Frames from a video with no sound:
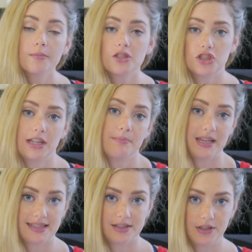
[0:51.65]
Her machine
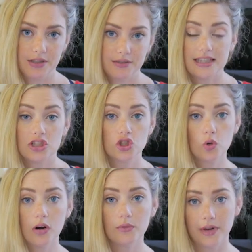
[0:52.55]
pistol is a
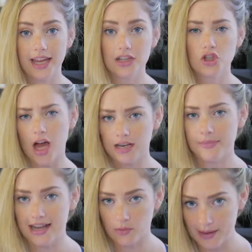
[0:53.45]
short-range
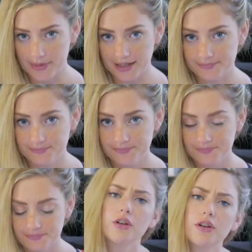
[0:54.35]
automatic weapon.
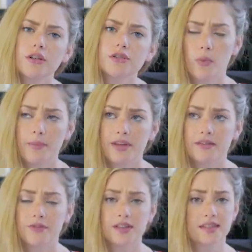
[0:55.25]
Her
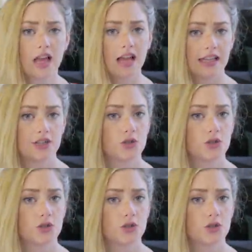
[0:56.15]
weapon feels a lot